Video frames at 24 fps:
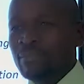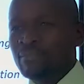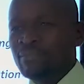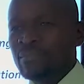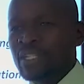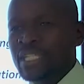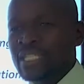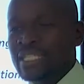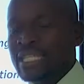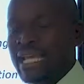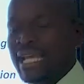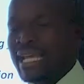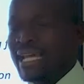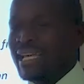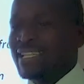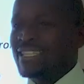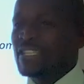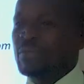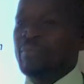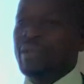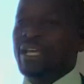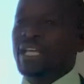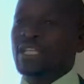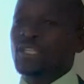Mr.
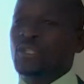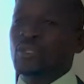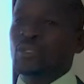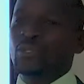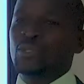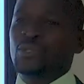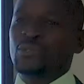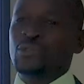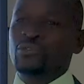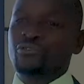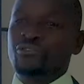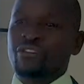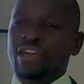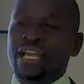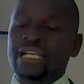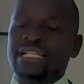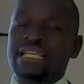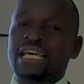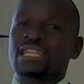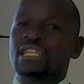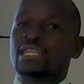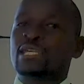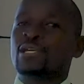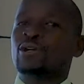Hesbeck's
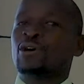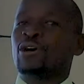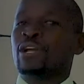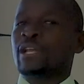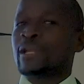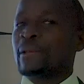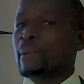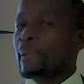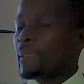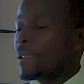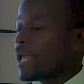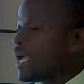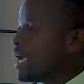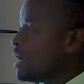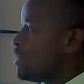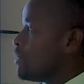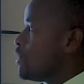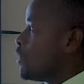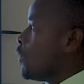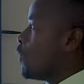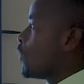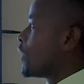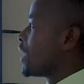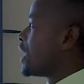two-factor theory.
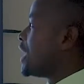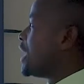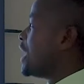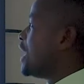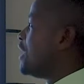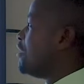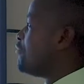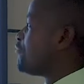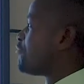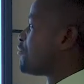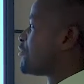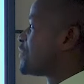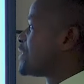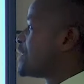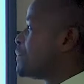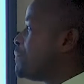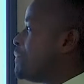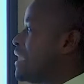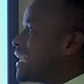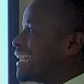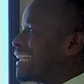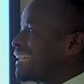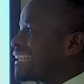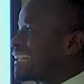We have the
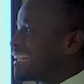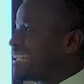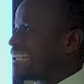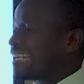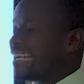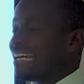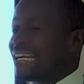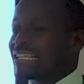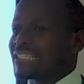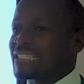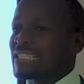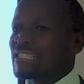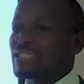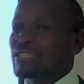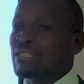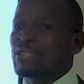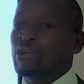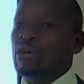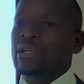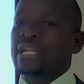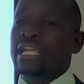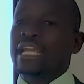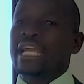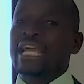McGregor's
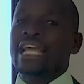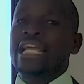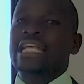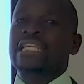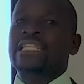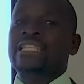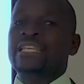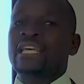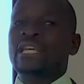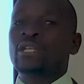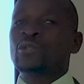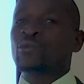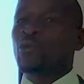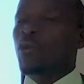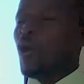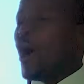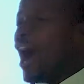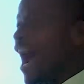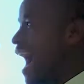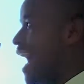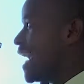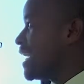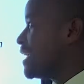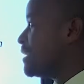theory, X and
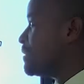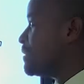Y.